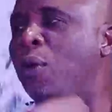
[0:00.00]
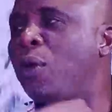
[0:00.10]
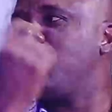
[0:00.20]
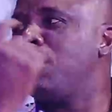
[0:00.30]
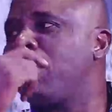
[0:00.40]

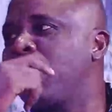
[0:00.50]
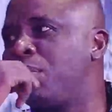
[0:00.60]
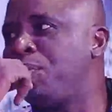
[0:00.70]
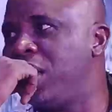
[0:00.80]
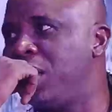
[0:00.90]
was a member of
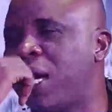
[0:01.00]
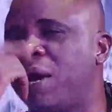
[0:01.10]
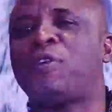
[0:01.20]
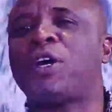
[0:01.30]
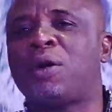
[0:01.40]
the
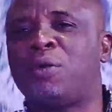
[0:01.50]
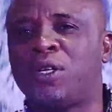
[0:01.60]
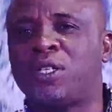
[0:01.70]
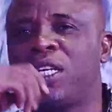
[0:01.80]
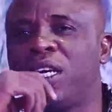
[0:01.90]
PDP. In fact,
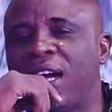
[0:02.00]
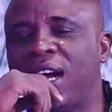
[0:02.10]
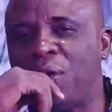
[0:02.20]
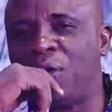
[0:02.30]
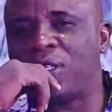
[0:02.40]

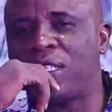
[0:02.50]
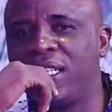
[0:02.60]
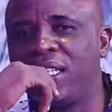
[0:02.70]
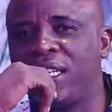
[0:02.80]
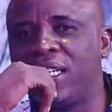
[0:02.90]
I was
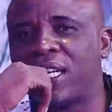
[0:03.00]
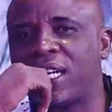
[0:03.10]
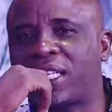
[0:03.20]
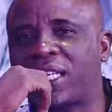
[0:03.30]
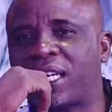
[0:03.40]
the
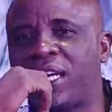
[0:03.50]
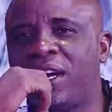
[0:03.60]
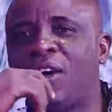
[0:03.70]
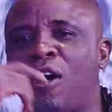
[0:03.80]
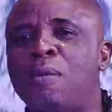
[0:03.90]
secretary
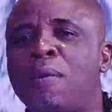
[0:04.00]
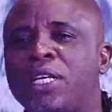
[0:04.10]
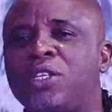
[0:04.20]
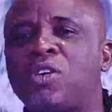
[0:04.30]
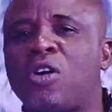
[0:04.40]
of
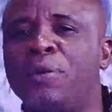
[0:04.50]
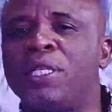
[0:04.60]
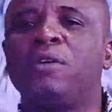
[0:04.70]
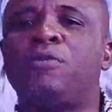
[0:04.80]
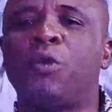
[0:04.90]
mobilization
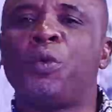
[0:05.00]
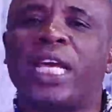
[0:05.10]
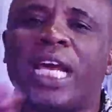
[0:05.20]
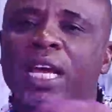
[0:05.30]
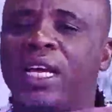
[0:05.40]
committee for
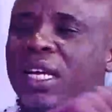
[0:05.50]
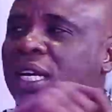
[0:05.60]
Wike